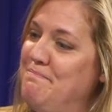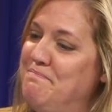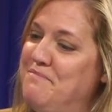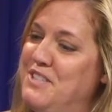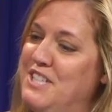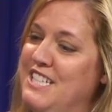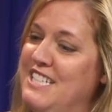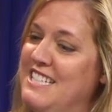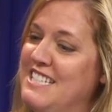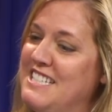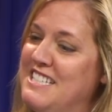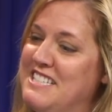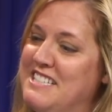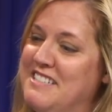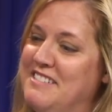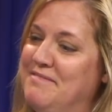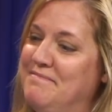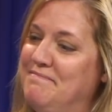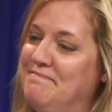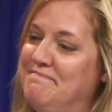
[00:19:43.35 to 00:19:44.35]
She's,
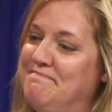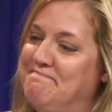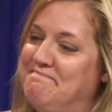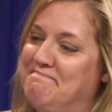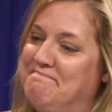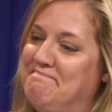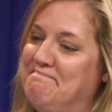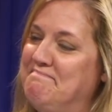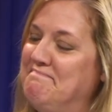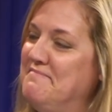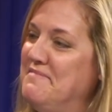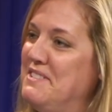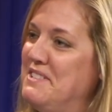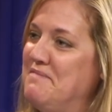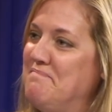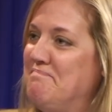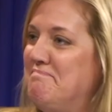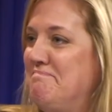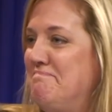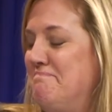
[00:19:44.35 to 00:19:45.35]

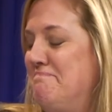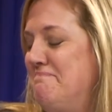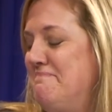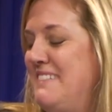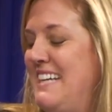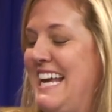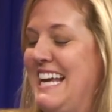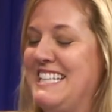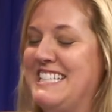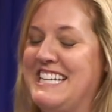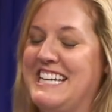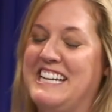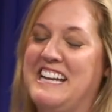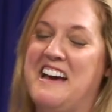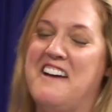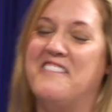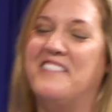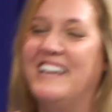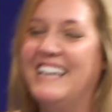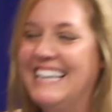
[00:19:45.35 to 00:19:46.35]
can't say
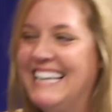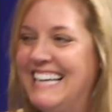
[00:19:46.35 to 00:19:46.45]
enough.